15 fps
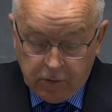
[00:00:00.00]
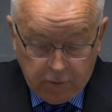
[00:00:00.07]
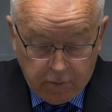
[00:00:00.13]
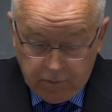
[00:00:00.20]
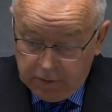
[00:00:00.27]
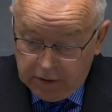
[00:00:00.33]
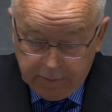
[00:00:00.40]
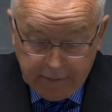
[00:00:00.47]

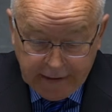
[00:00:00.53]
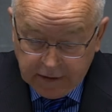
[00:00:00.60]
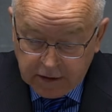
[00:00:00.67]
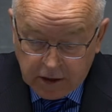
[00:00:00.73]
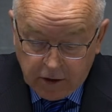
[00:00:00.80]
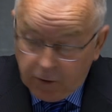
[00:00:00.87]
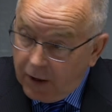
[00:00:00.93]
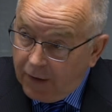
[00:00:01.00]
means
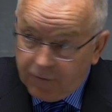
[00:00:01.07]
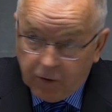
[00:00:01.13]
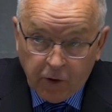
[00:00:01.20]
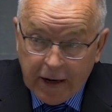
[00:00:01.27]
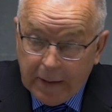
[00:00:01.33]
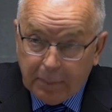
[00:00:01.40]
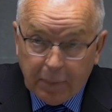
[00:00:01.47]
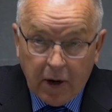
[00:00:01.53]
of
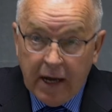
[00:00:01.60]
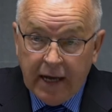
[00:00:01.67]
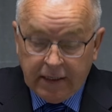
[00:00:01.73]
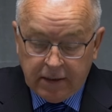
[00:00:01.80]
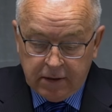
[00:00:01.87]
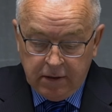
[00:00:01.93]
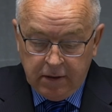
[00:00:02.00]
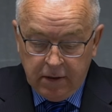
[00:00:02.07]
great
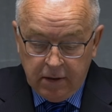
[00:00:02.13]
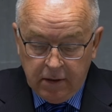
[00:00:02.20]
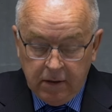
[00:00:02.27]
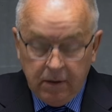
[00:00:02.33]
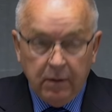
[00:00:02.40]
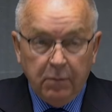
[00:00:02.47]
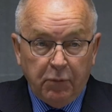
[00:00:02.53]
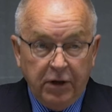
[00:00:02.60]
price,
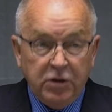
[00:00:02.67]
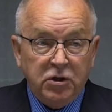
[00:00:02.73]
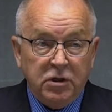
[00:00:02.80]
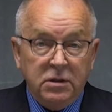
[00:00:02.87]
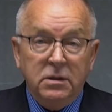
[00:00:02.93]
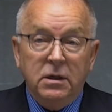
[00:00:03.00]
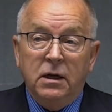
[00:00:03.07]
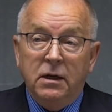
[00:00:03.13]
precious.